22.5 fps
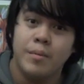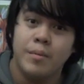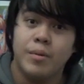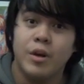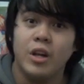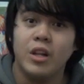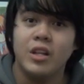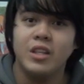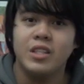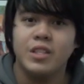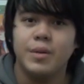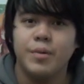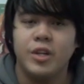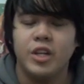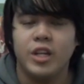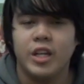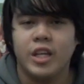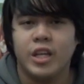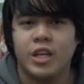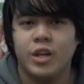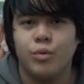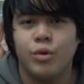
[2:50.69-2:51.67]
Perla's
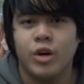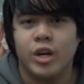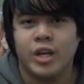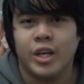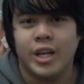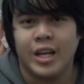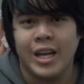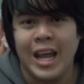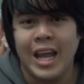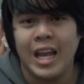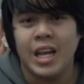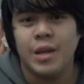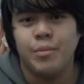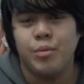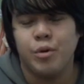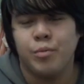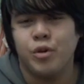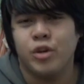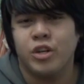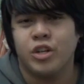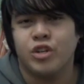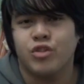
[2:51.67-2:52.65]
ability can work in any
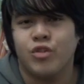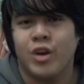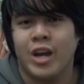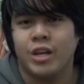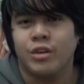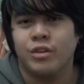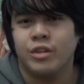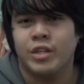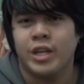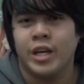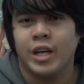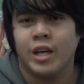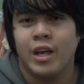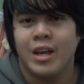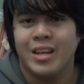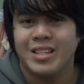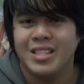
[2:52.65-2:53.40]
Bermuda Triangle deck,